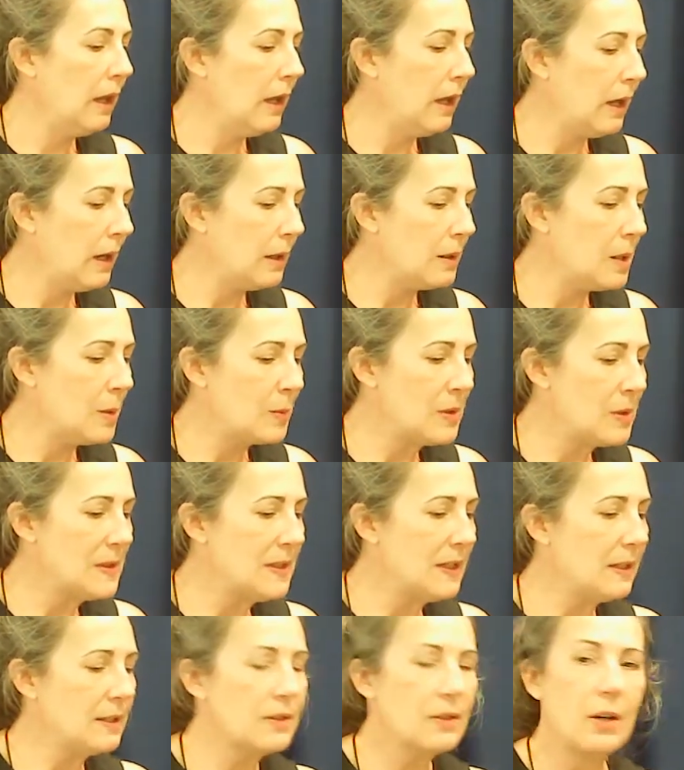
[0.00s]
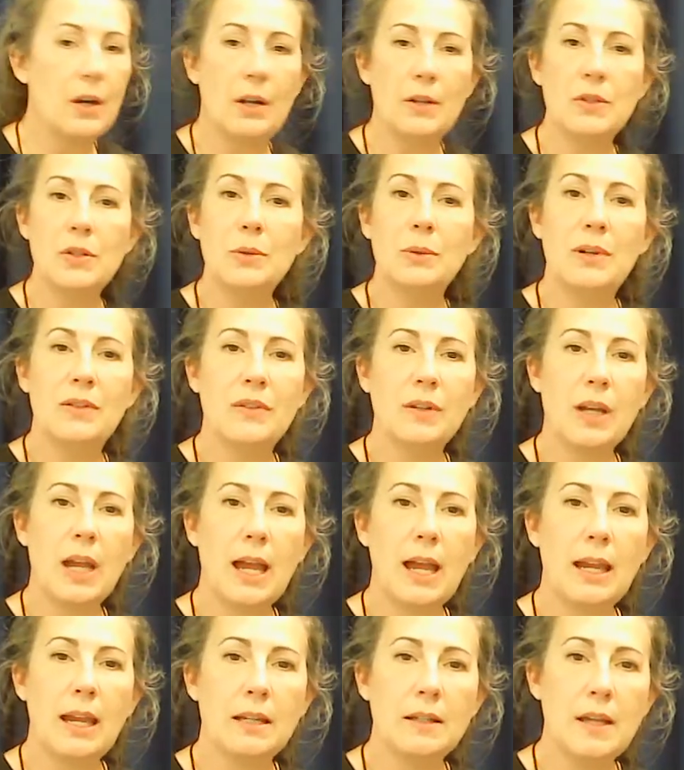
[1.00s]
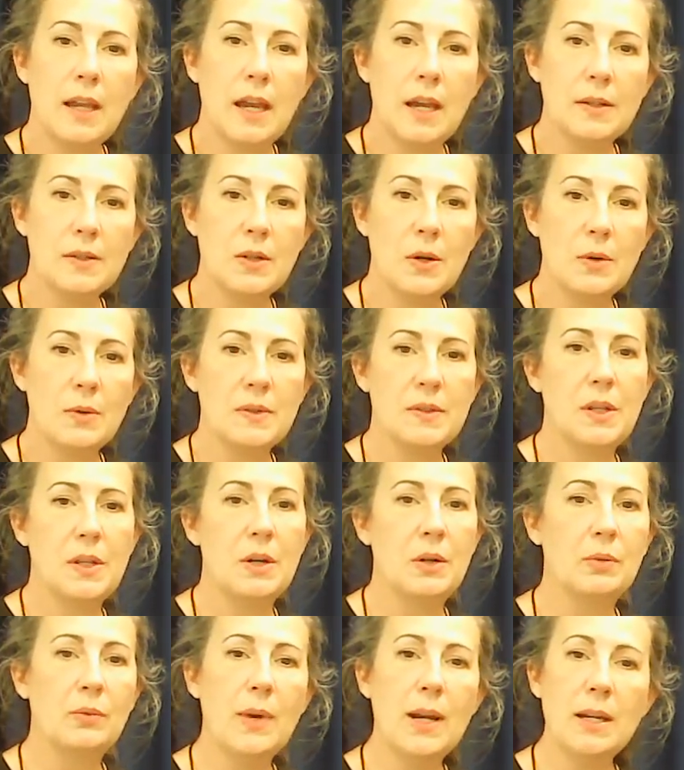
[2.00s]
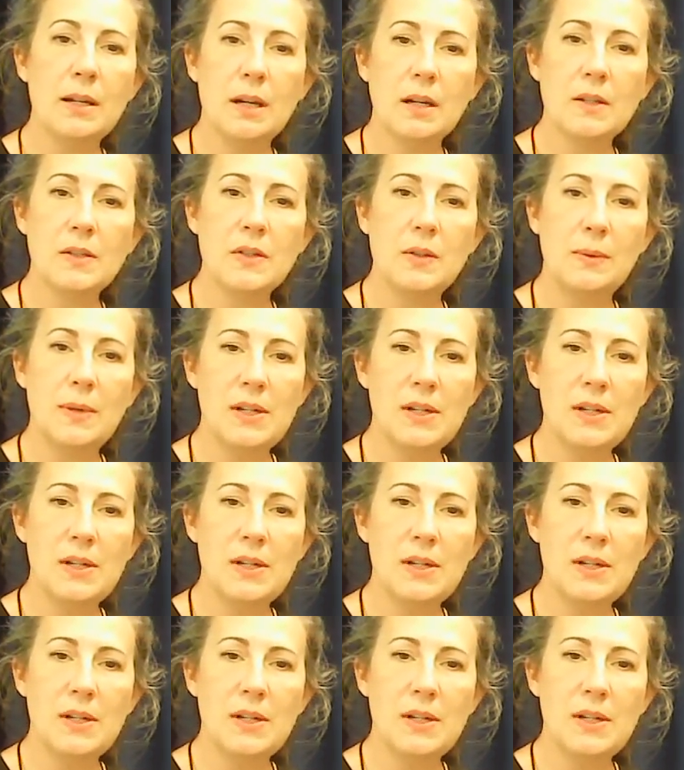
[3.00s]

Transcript: And number 6, called Two of a Kind, has notes that are right next